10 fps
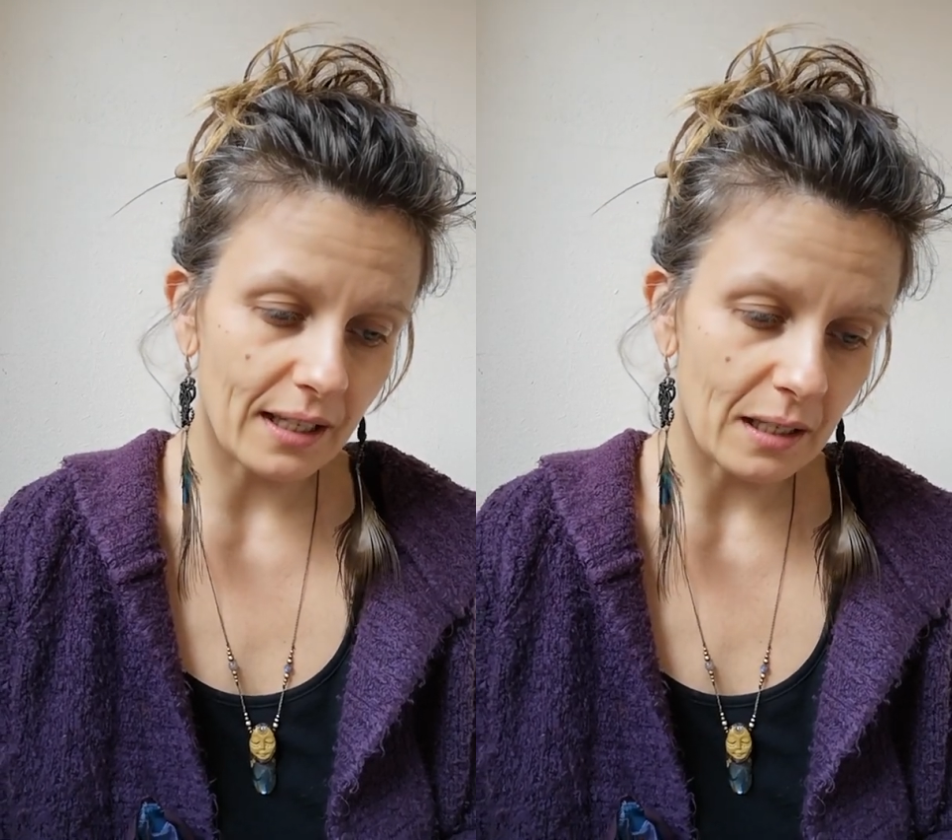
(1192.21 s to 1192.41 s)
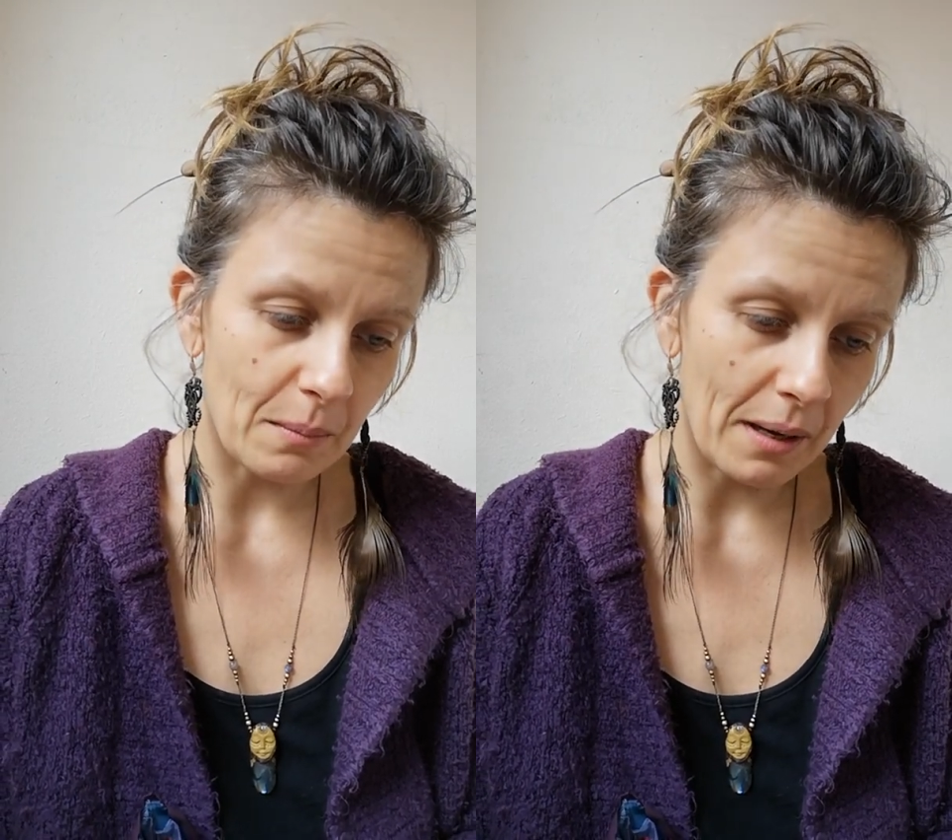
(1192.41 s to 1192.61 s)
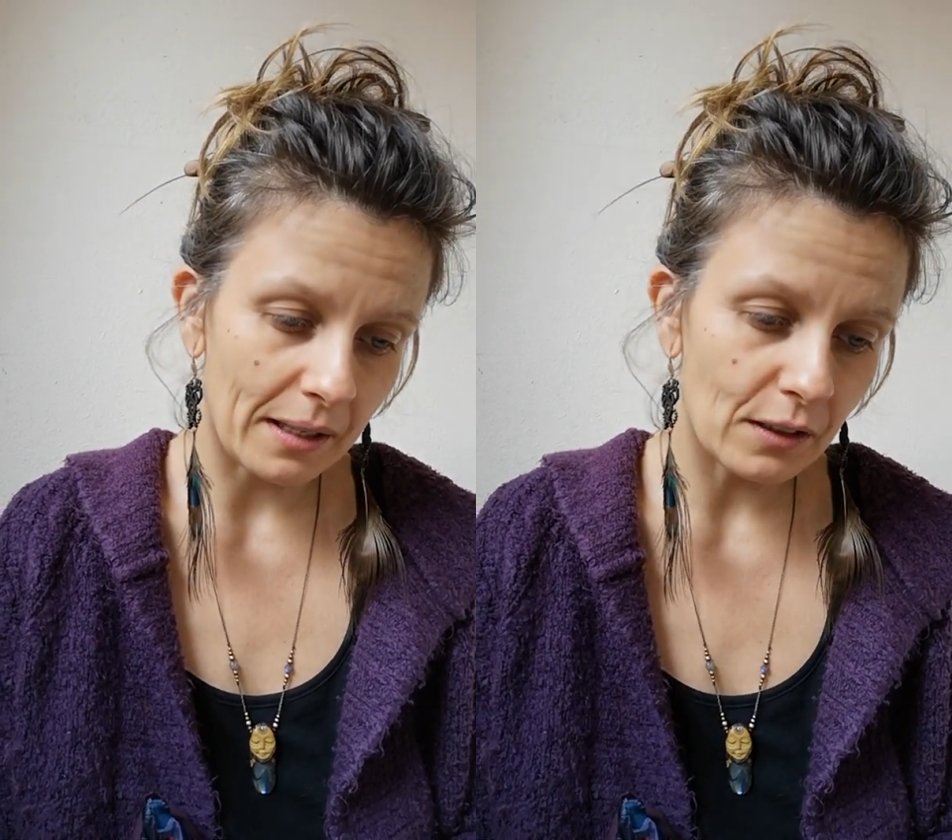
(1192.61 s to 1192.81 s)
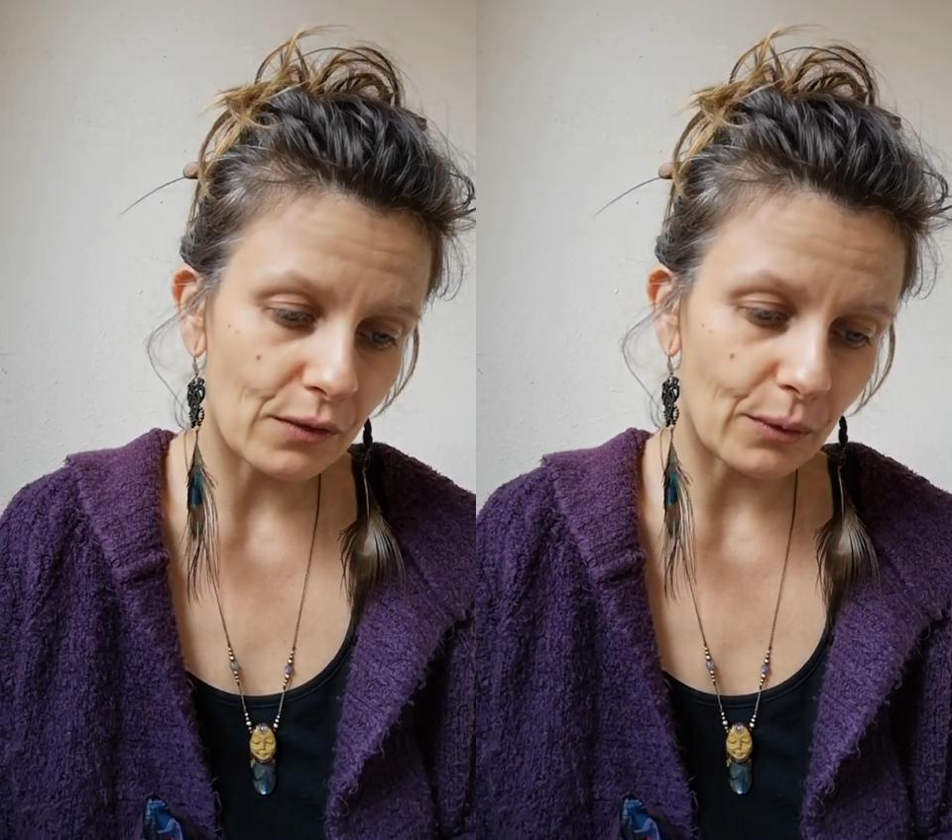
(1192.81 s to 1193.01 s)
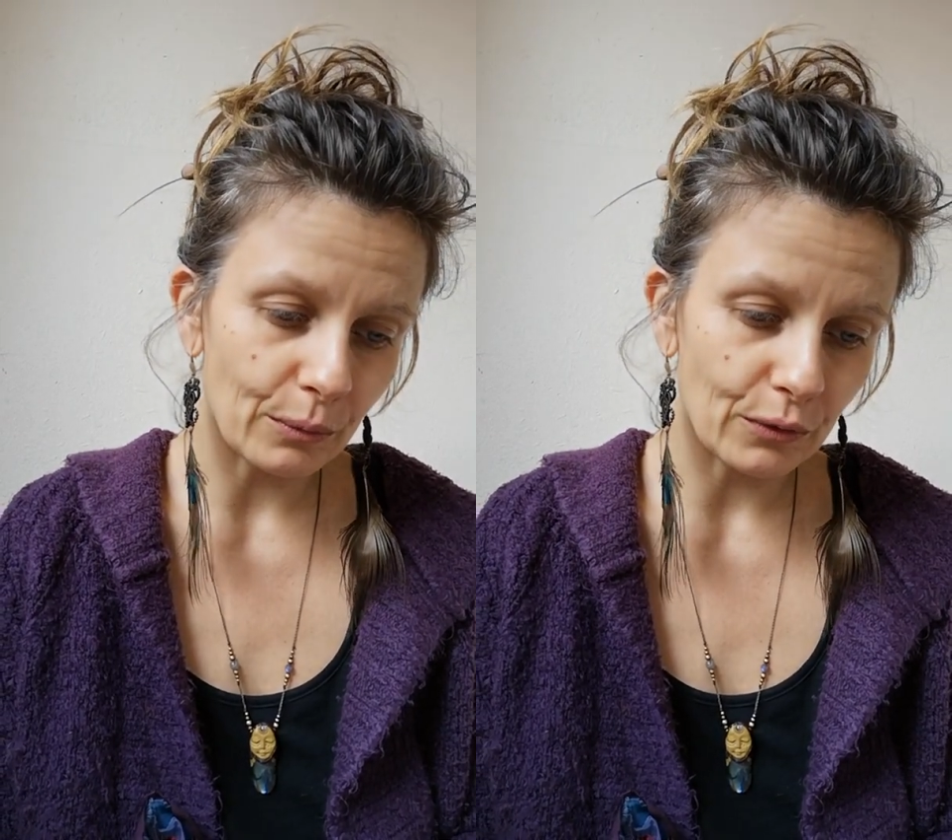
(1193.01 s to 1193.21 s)

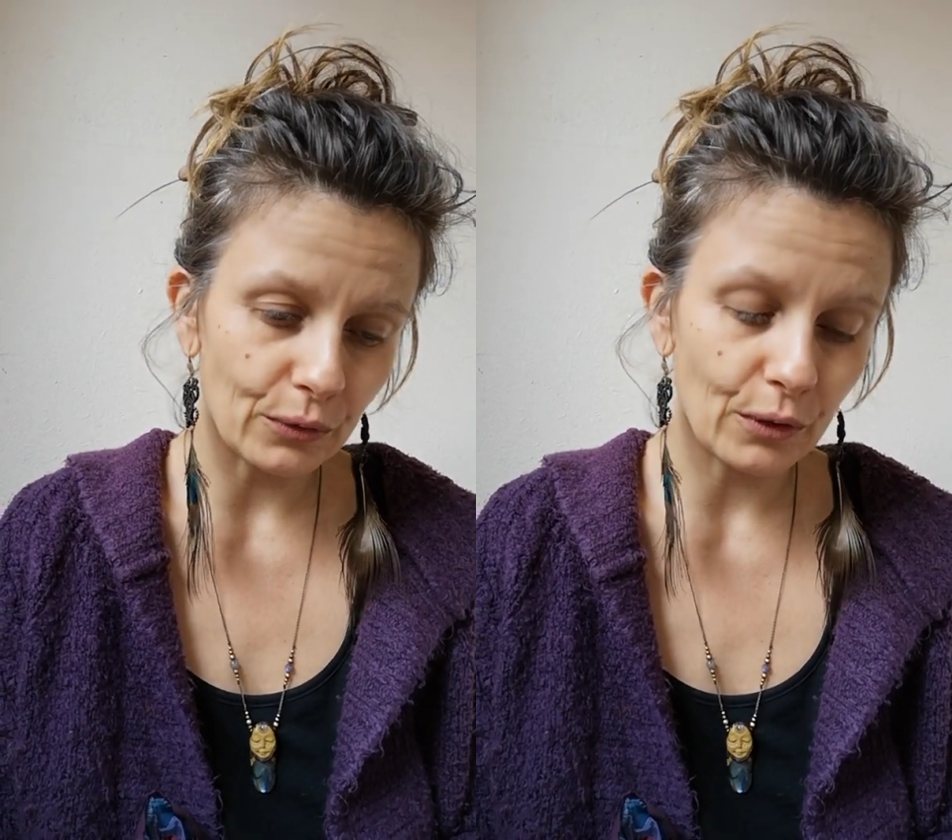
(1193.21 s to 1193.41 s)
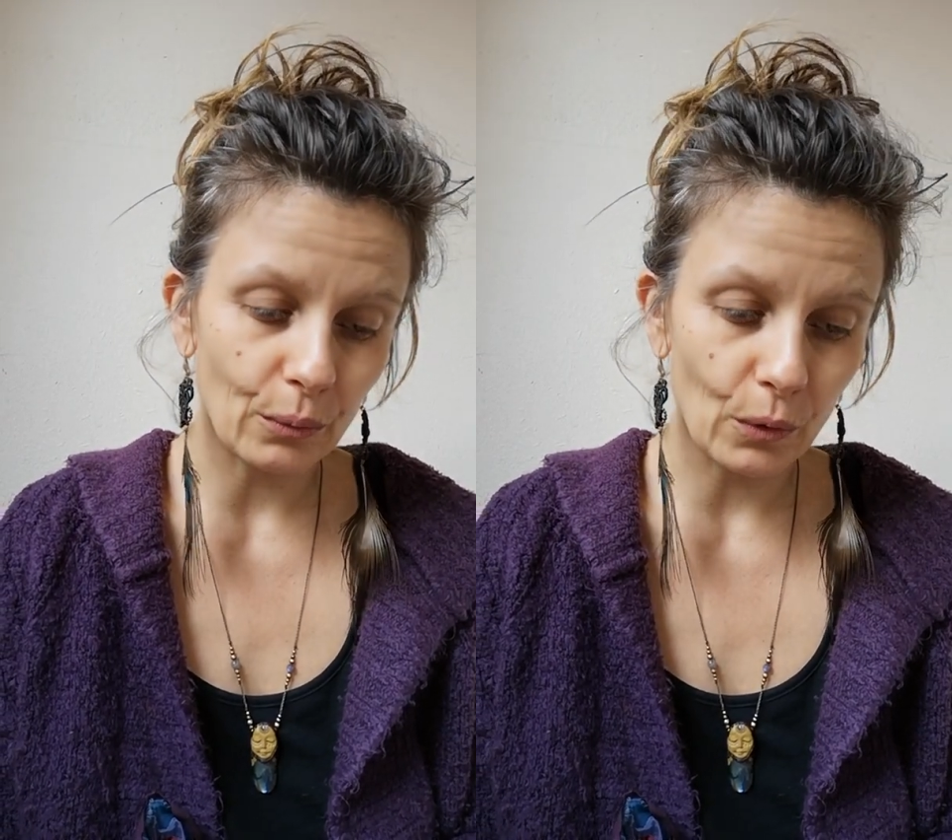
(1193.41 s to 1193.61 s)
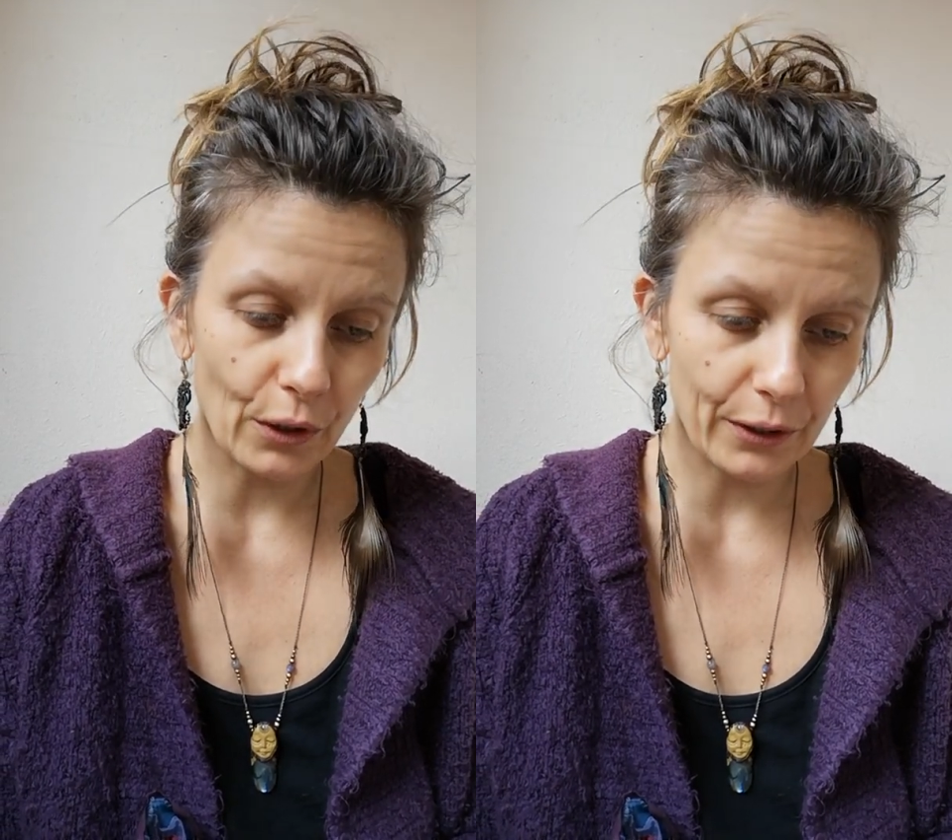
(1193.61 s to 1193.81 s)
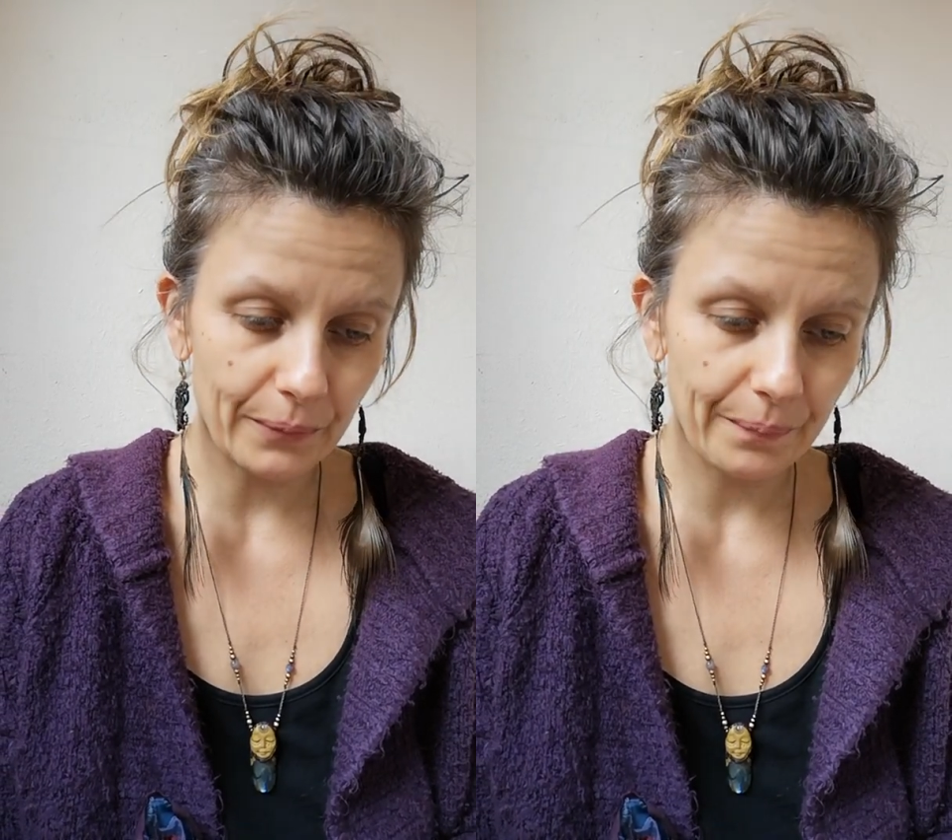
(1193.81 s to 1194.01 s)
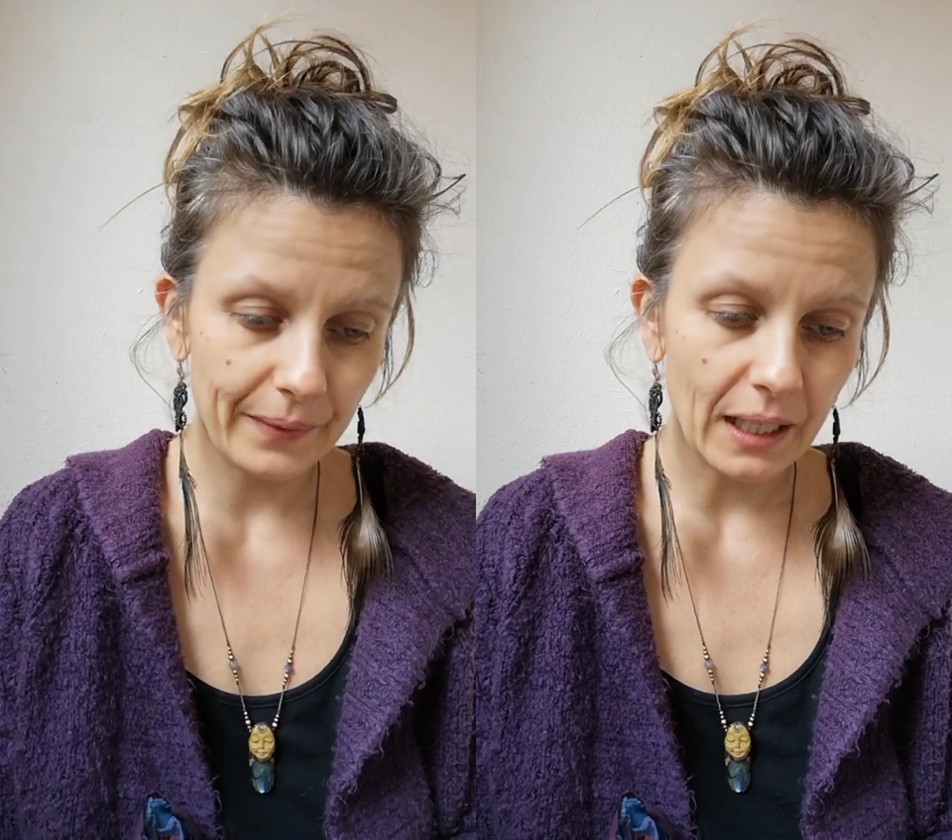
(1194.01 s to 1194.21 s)
elements from the food and water.